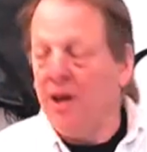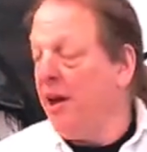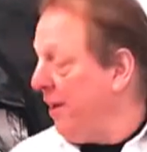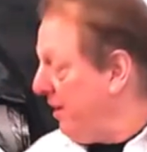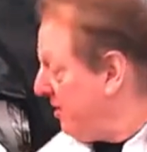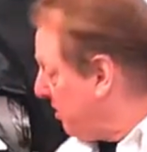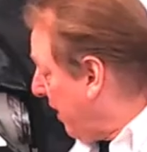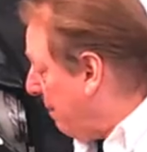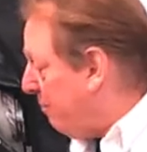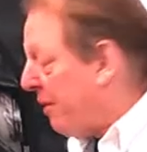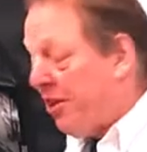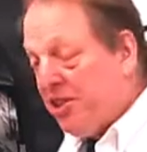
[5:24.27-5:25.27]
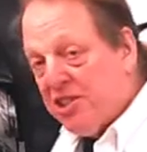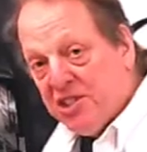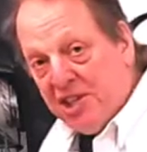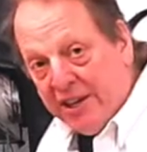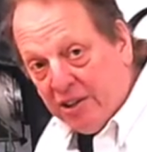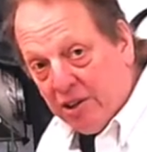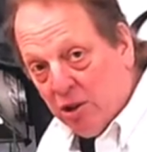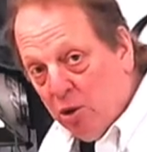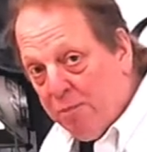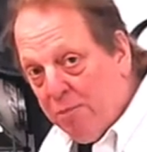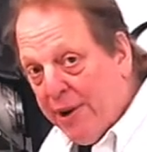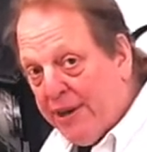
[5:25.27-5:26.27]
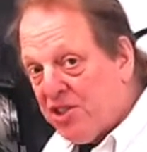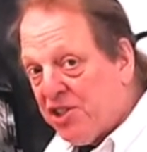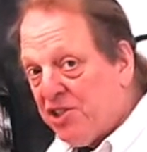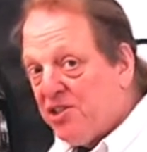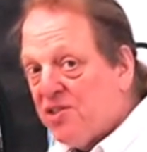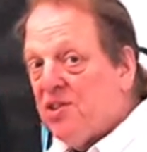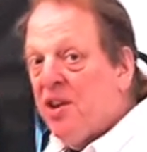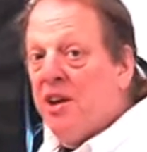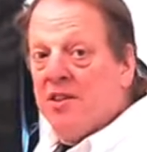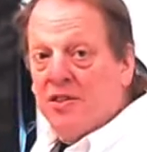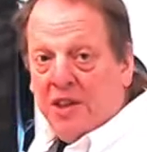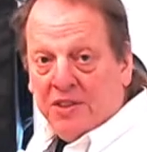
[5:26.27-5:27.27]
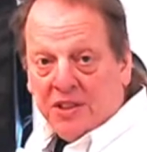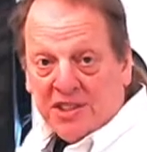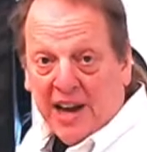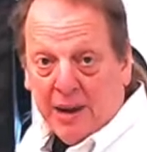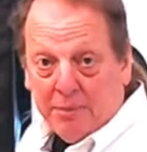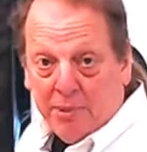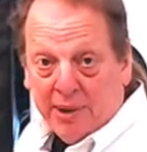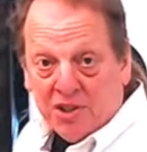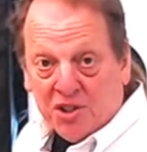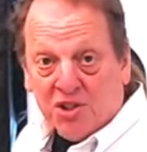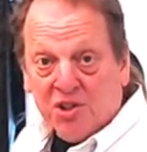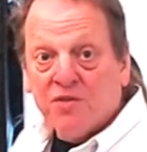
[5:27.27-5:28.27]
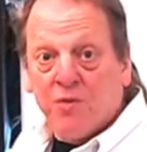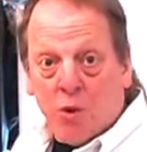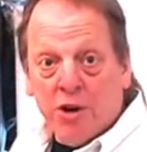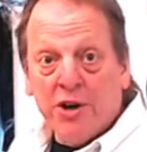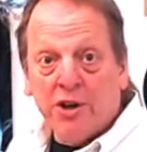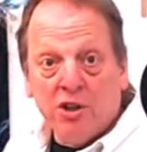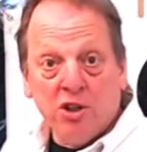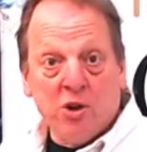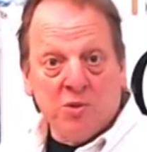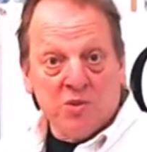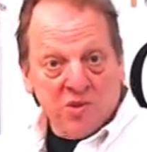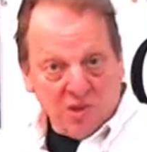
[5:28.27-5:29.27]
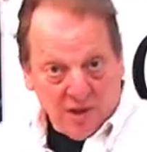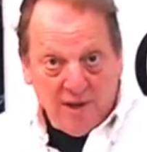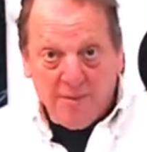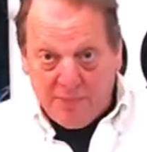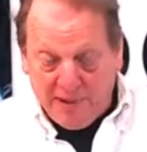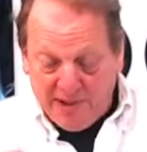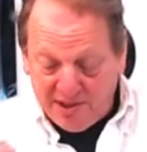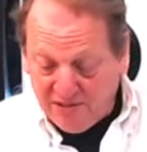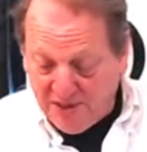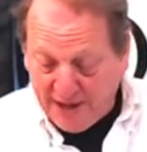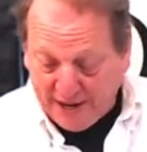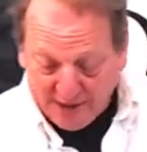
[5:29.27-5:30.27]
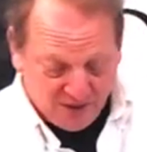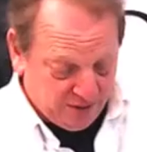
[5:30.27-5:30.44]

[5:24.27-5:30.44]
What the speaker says: It's a lot better to take the lower branches than the top branches for your clones because of that.